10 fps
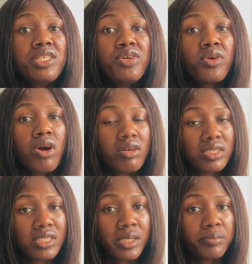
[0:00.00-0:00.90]
new
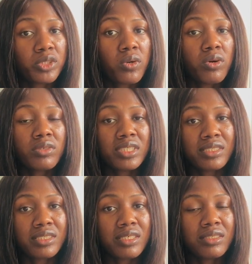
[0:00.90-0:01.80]
concepts or
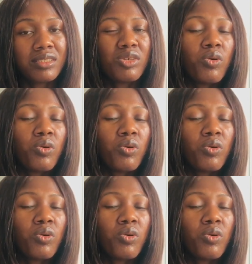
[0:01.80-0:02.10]
understanding